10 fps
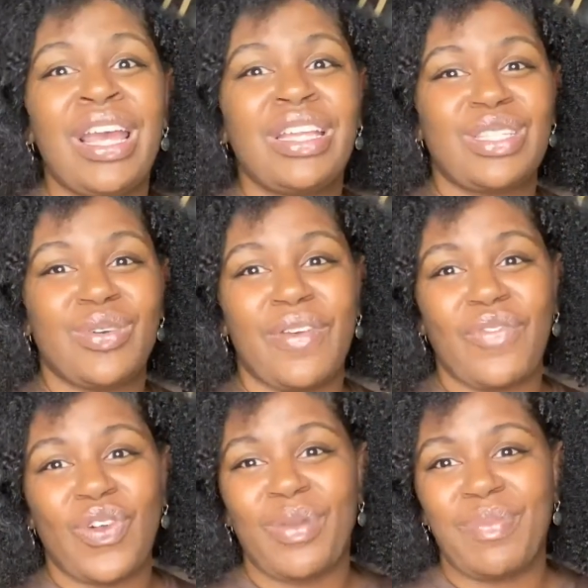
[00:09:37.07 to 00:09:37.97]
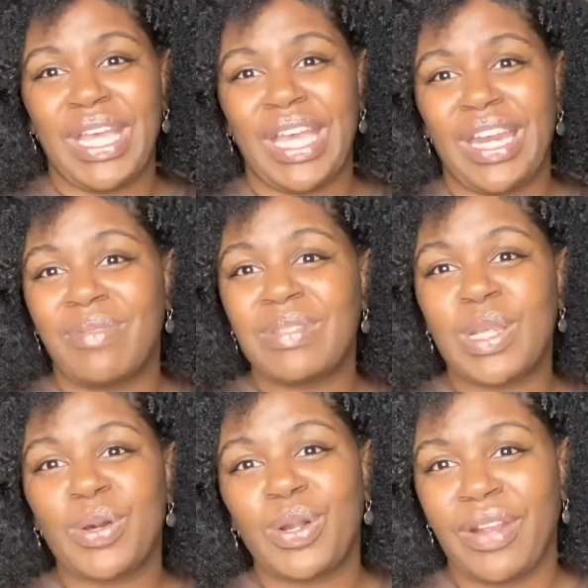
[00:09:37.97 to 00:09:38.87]
do it for me, and I'm so
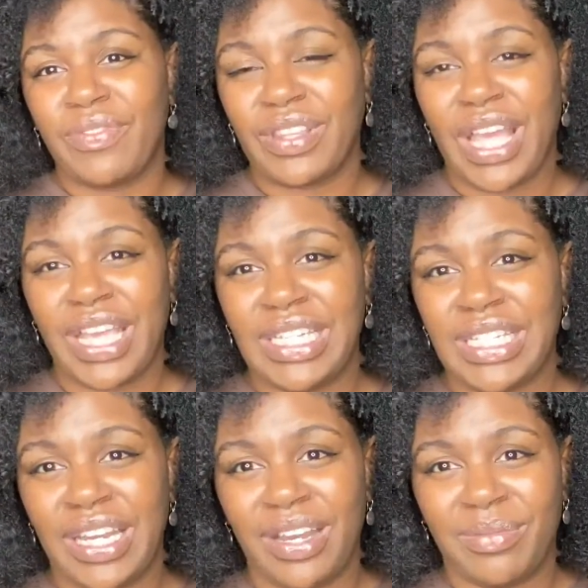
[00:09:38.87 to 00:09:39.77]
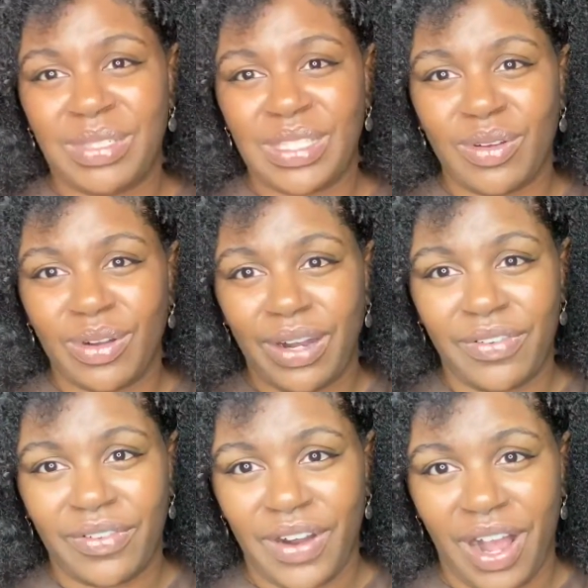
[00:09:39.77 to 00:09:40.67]
grateful that he did. I'm so grateful for
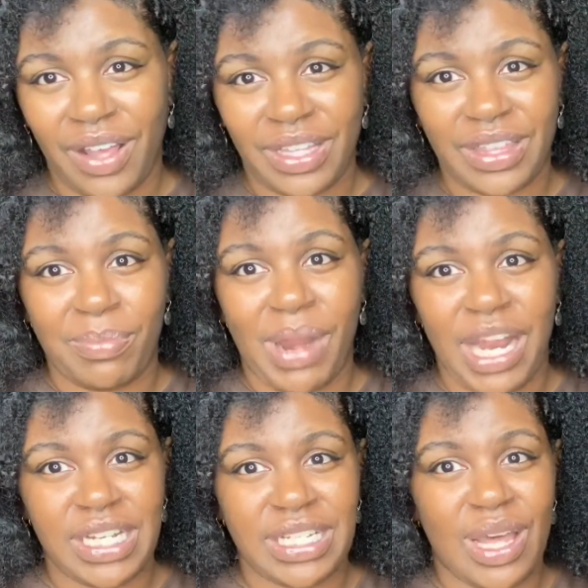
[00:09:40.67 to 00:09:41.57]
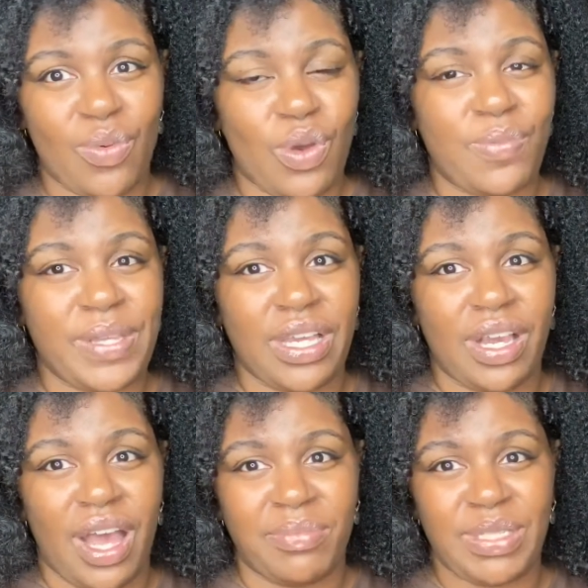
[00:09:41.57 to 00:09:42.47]
all the projects that we'll be
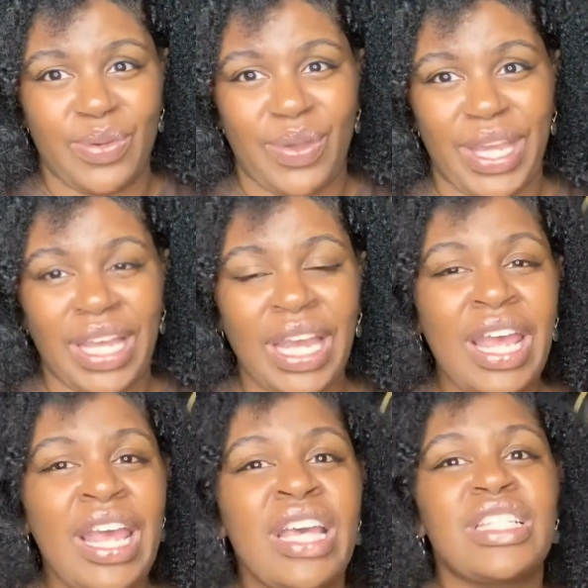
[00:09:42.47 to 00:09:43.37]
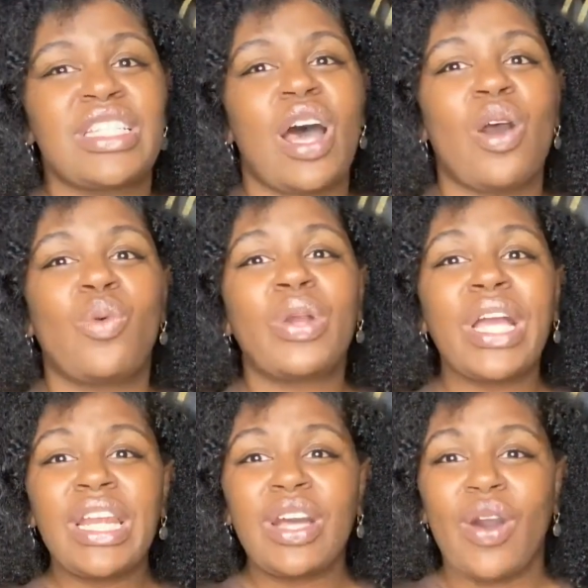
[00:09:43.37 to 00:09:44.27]
doing. So we're gonna
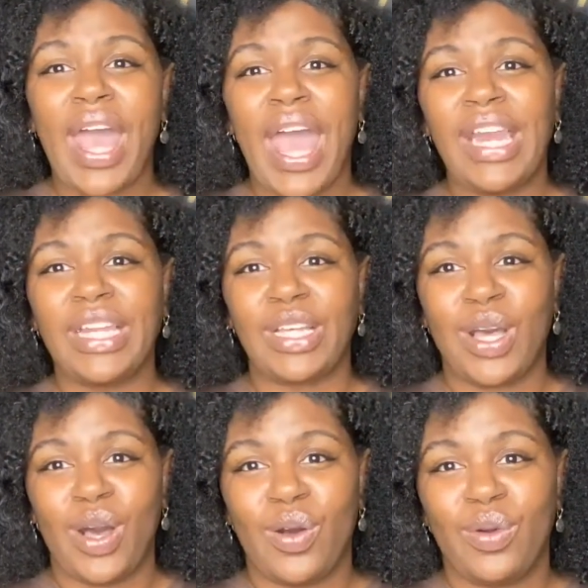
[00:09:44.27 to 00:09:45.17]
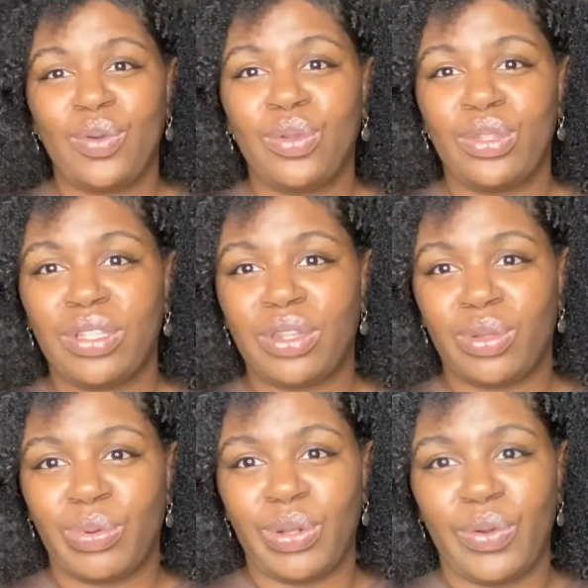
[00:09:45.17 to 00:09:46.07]
go ahead and go
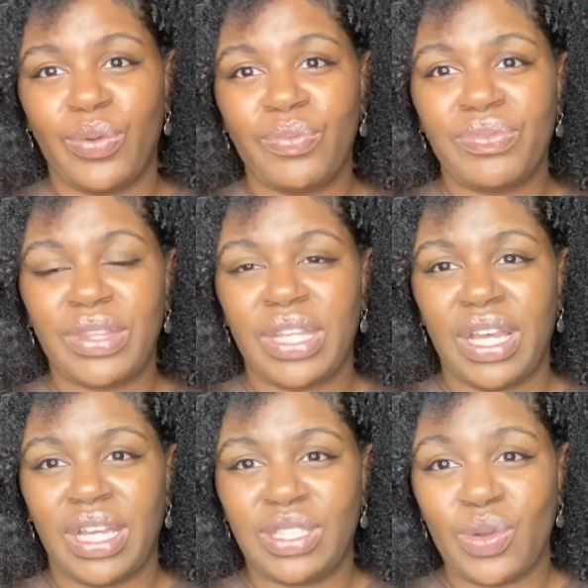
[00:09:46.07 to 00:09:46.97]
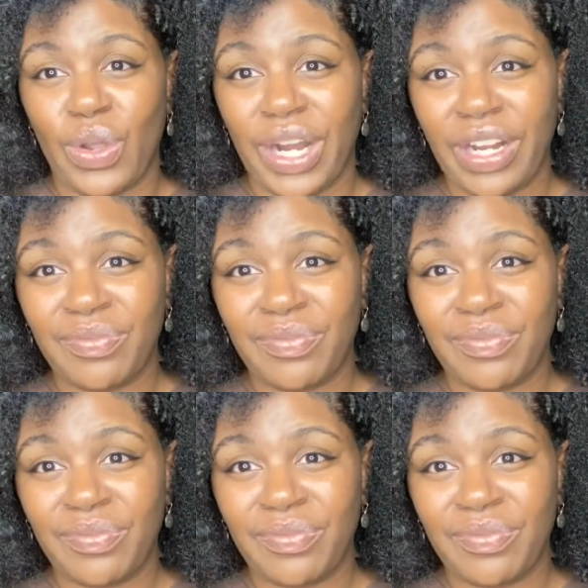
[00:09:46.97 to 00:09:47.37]
through the tour,